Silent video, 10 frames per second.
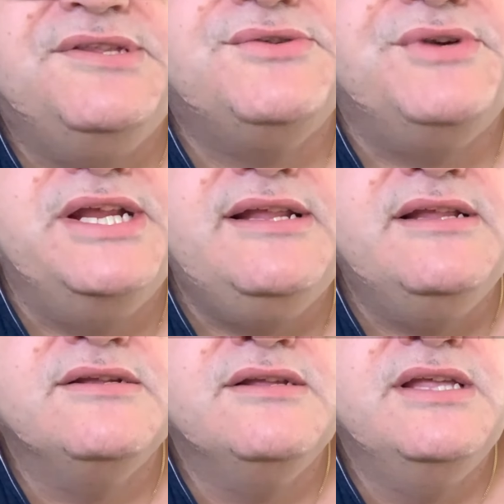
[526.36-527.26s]
string.
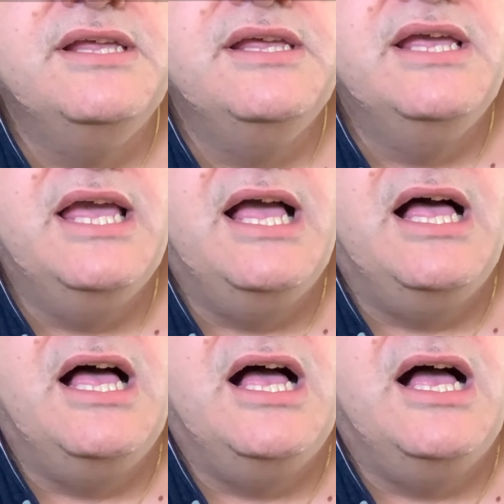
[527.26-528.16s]

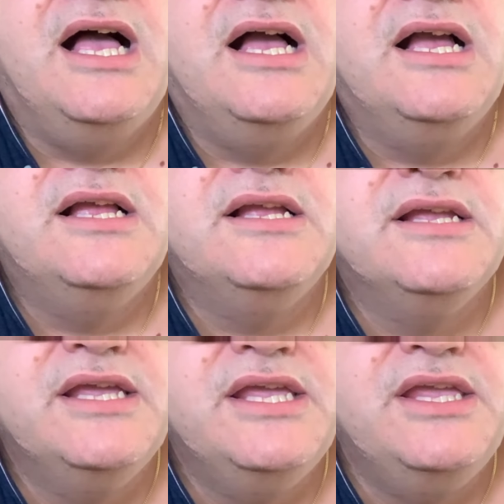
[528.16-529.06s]
The
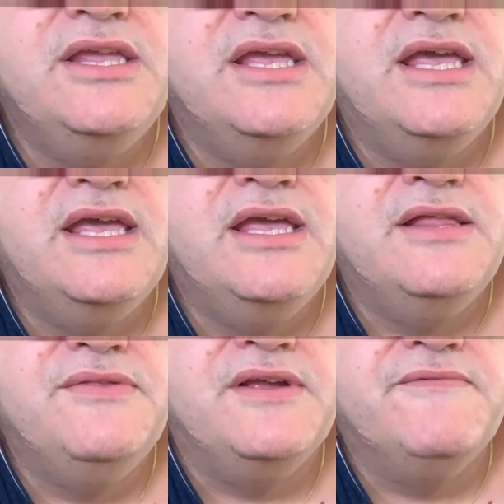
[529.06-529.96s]

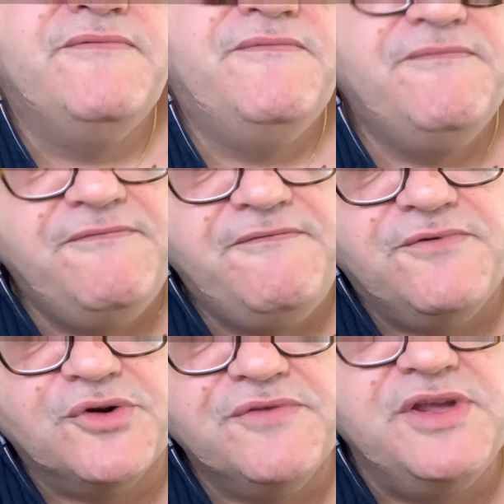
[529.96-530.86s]

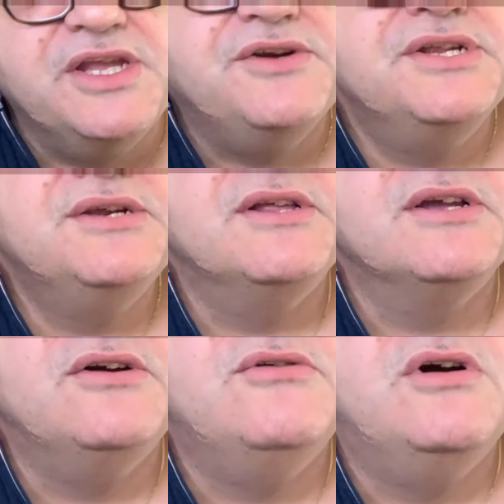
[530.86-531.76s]
fourth finger is gonna go